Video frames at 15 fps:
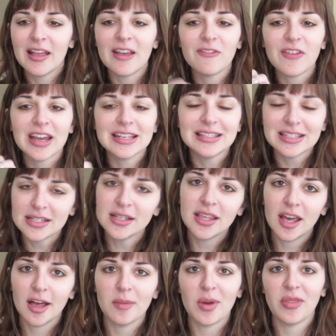If I didn't
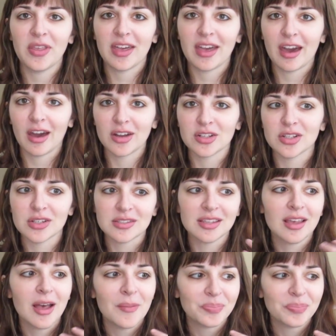care about the characters,